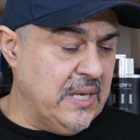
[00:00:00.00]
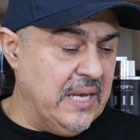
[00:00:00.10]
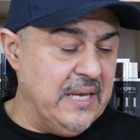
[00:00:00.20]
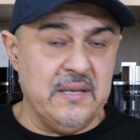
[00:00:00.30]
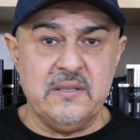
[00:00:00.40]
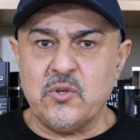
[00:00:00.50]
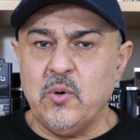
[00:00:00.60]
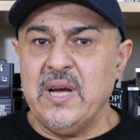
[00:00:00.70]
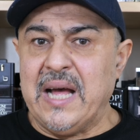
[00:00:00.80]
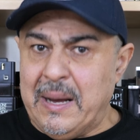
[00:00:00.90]
It's
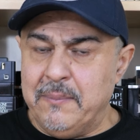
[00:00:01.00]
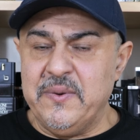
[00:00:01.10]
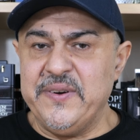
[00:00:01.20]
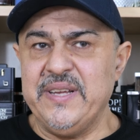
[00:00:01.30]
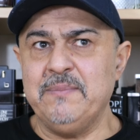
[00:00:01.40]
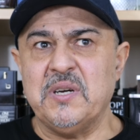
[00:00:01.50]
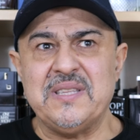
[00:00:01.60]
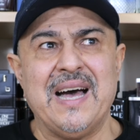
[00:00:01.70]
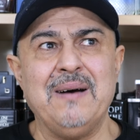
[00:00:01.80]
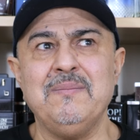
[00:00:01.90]
quite ambery, but
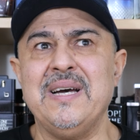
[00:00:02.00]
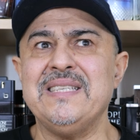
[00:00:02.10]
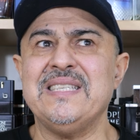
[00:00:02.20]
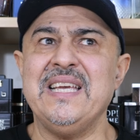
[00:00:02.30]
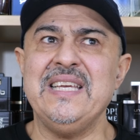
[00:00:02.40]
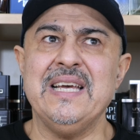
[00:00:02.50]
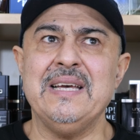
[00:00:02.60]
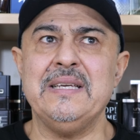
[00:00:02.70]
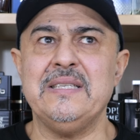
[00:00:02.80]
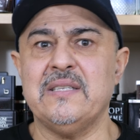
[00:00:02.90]
the amber
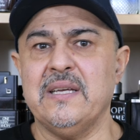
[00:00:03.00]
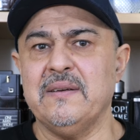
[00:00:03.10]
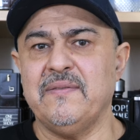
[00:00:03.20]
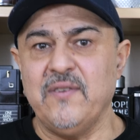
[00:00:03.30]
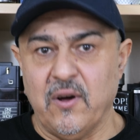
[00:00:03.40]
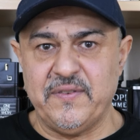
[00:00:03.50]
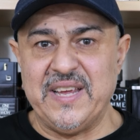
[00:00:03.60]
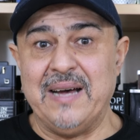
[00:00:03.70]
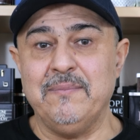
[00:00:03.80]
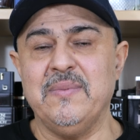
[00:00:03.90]
is a
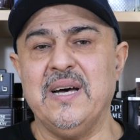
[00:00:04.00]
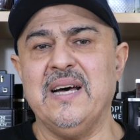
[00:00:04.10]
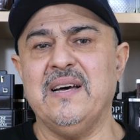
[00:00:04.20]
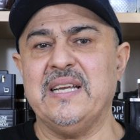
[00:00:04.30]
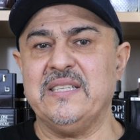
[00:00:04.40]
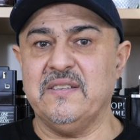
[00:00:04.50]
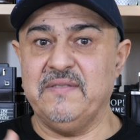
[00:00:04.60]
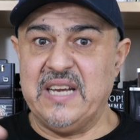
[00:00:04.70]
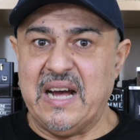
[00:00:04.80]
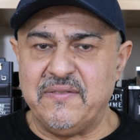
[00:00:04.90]
fluffy amber, and it's a
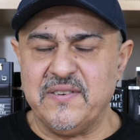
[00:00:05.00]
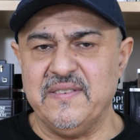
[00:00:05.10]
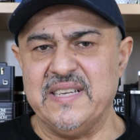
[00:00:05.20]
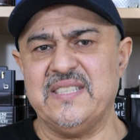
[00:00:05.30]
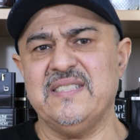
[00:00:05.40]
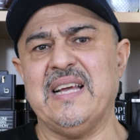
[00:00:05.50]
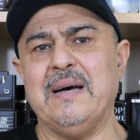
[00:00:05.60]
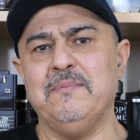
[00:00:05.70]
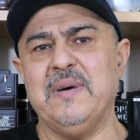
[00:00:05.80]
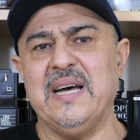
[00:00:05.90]
very effervescent
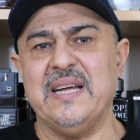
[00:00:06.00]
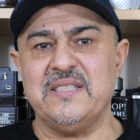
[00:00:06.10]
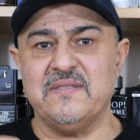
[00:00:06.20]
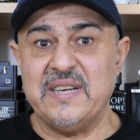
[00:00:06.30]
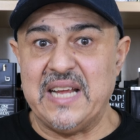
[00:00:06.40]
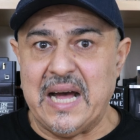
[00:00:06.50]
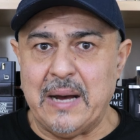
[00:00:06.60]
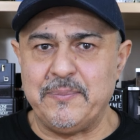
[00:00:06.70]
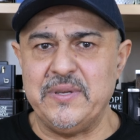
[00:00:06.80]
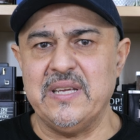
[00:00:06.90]
amber, and it's very
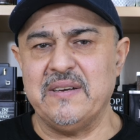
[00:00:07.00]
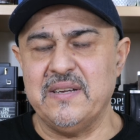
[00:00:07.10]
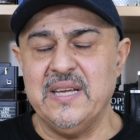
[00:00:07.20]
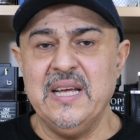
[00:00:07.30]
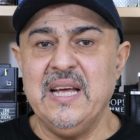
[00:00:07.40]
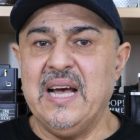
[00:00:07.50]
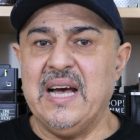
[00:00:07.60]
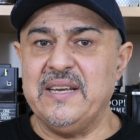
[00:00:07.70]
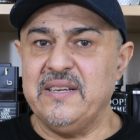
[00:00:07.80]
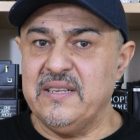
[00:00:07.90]
happy and
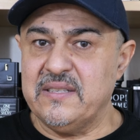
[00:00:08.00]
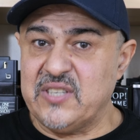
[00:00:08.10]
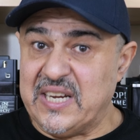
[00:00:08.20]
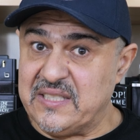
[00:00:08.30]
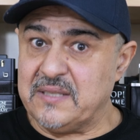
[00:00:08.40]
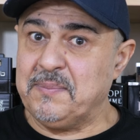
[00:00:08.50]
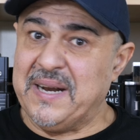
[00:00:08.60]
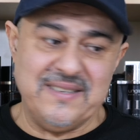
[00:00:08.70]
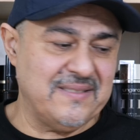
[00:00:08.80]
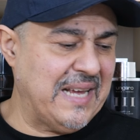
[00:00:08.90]
a
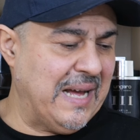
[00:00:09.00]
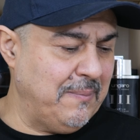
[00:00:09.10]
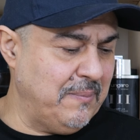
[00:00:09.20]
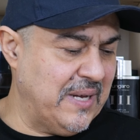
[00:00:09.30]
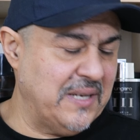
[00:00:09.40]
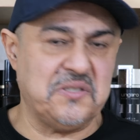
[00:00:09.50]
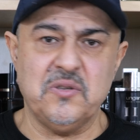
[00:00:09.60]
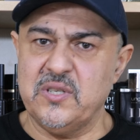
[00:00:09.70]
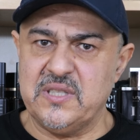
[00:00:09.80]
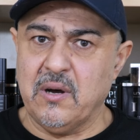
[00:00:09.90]
transparent amber. It's
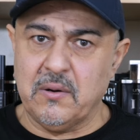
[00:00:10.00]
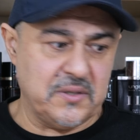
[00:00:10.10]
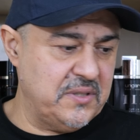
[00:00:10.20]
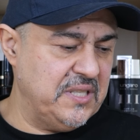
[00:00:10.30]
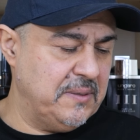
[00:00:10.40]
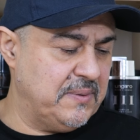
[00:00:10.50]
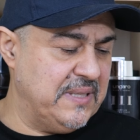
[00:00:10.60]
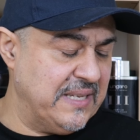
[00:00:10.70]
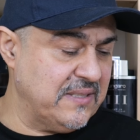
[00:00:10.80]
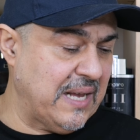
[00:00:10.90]
not a dark, deep,
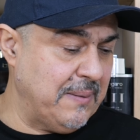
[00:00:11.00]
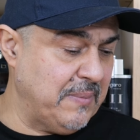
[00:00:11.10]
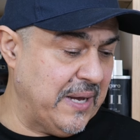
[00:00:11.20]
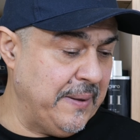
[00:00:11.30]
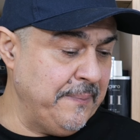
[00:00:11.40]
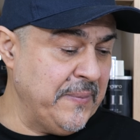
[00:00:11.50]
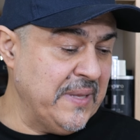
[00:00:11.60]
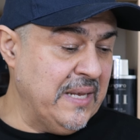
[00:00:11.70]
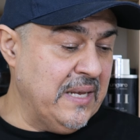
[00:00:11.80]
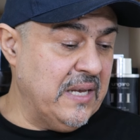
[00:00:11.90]
dense amber.
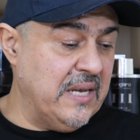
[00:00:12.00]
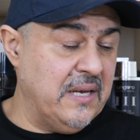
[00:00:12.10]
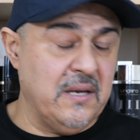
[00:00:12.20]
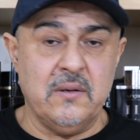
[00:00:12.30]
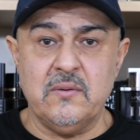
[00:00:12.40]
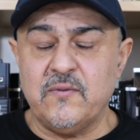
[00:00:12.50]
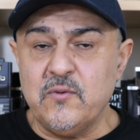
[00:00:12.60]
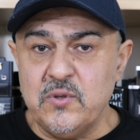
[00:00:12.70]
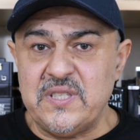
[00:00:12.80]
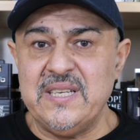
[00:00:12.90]

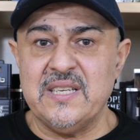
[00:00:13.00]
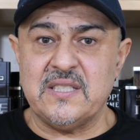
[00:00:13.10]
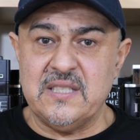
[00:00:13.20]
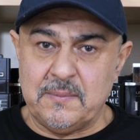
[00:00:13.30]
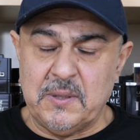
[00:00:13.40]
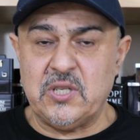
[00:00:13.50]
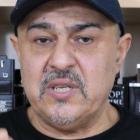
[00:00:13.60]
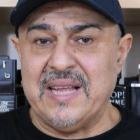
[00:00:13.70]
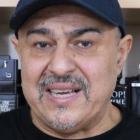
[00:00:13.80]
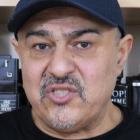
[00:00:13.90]
fruitiness,
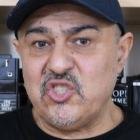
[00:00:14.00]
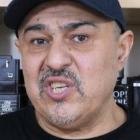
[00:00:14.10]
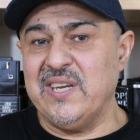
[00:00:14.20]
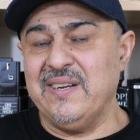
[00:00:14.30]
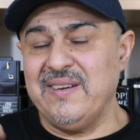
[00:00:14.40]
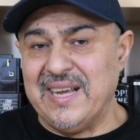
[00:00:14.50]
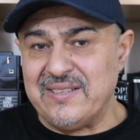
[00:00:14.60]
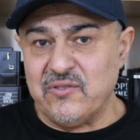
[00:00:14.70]
especially that cherry and